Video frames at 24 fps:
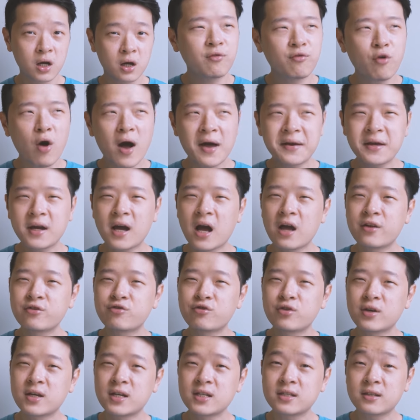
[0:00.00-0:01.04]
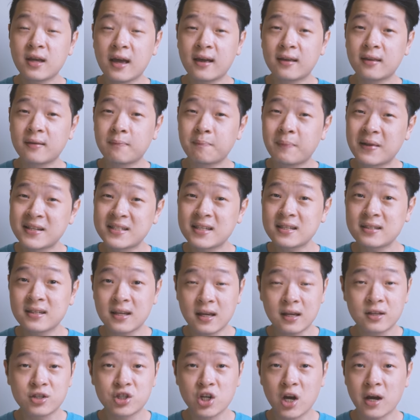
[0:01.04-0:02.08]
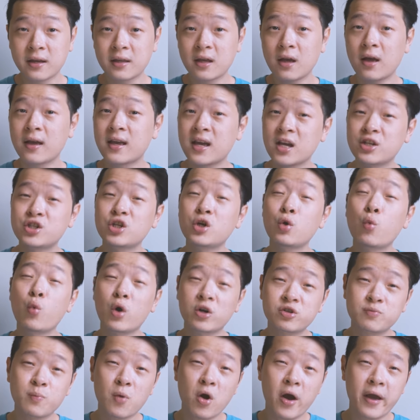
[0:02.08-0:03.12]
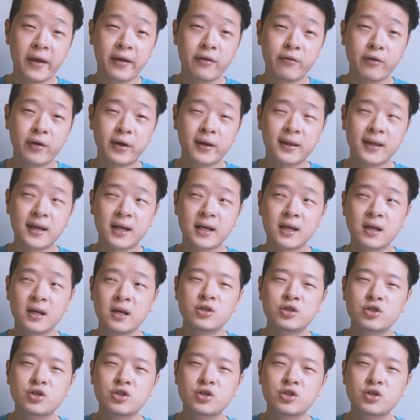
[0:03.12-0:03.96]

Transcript: For other countries and places in China, it actually works more accurately.